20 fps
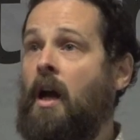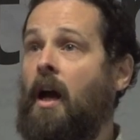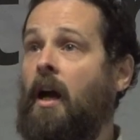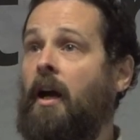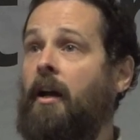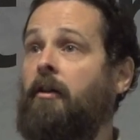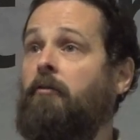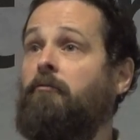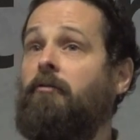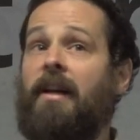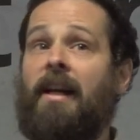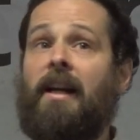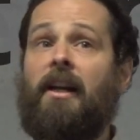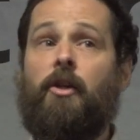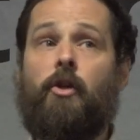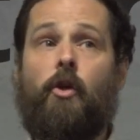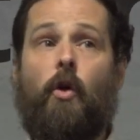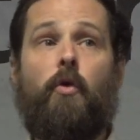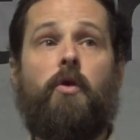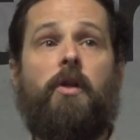And it really
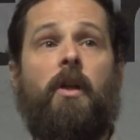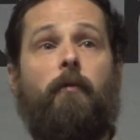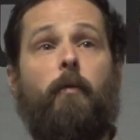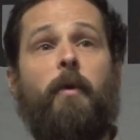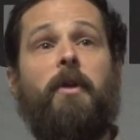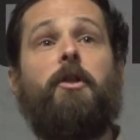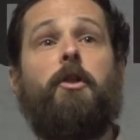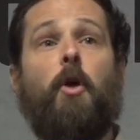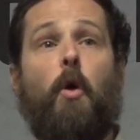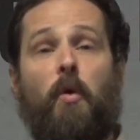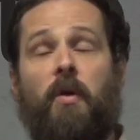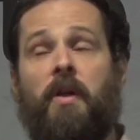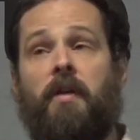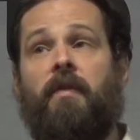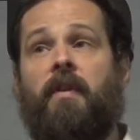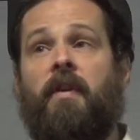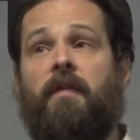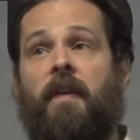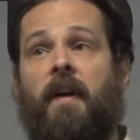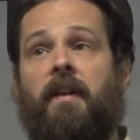shows that if we don't have
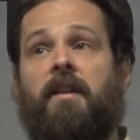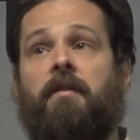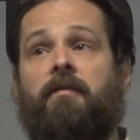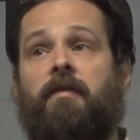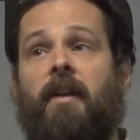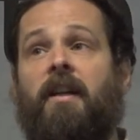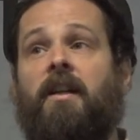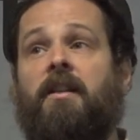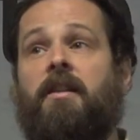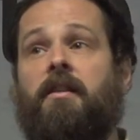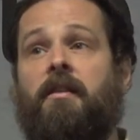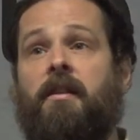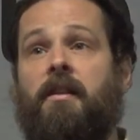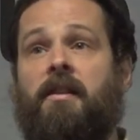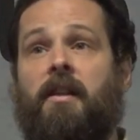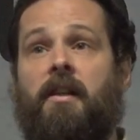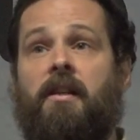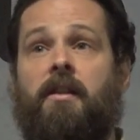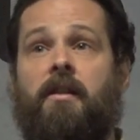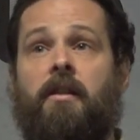an effective regulatory
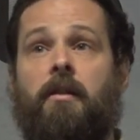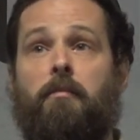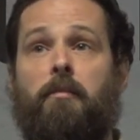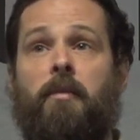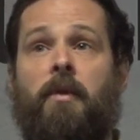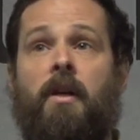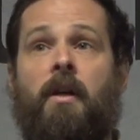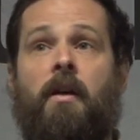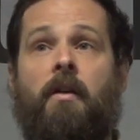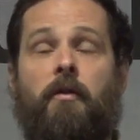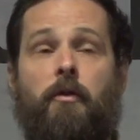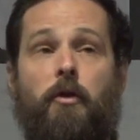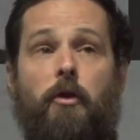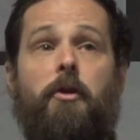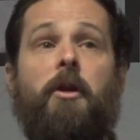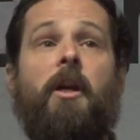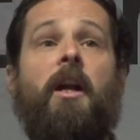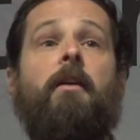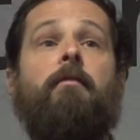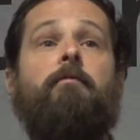system, you
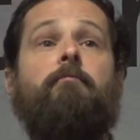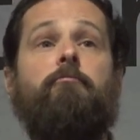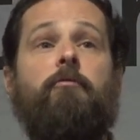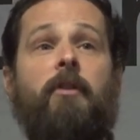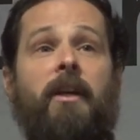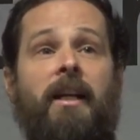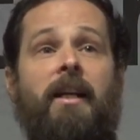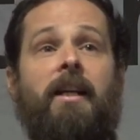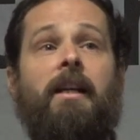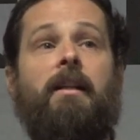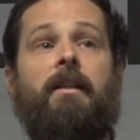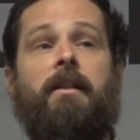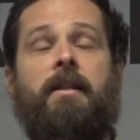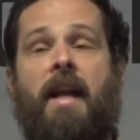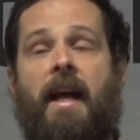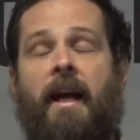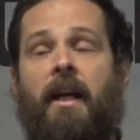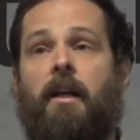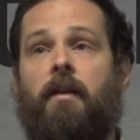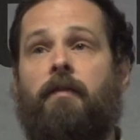can have real
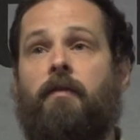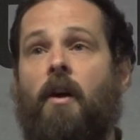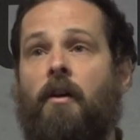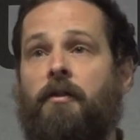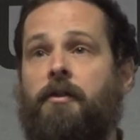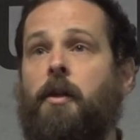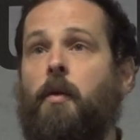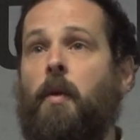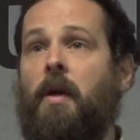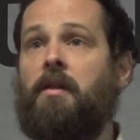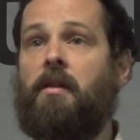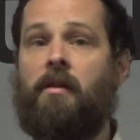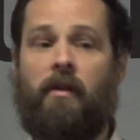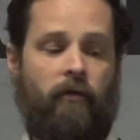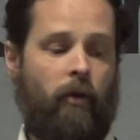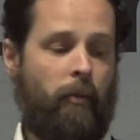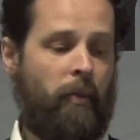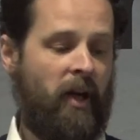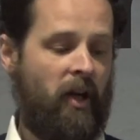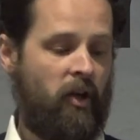negative consequences
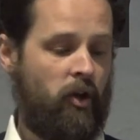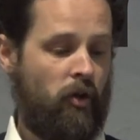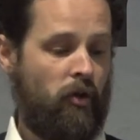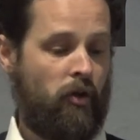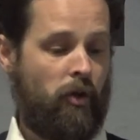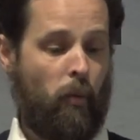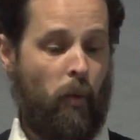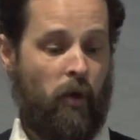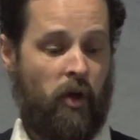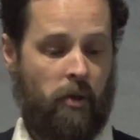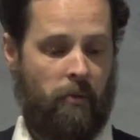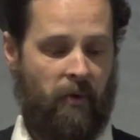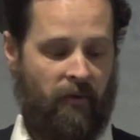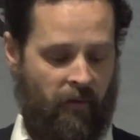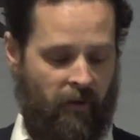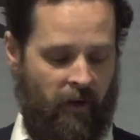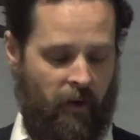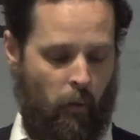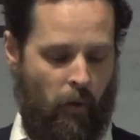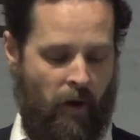for patients, and we should be
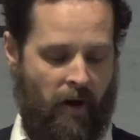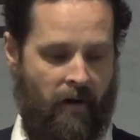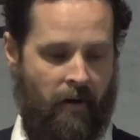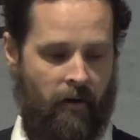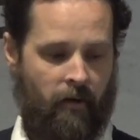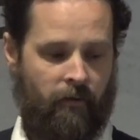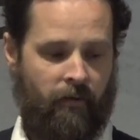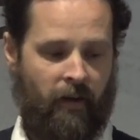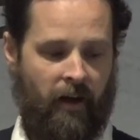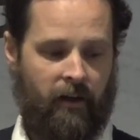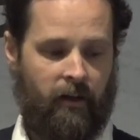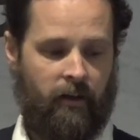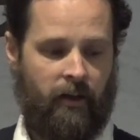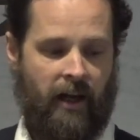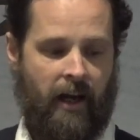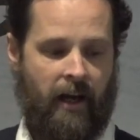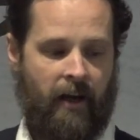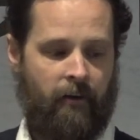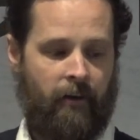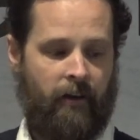very wary of
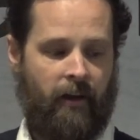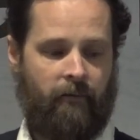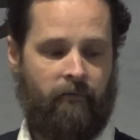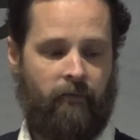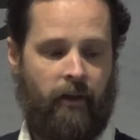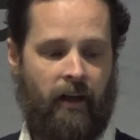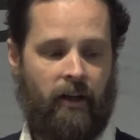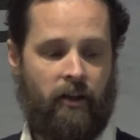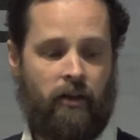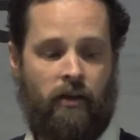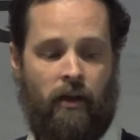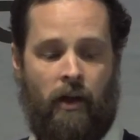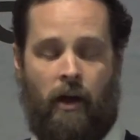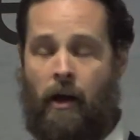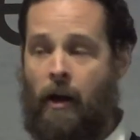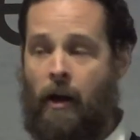that risk.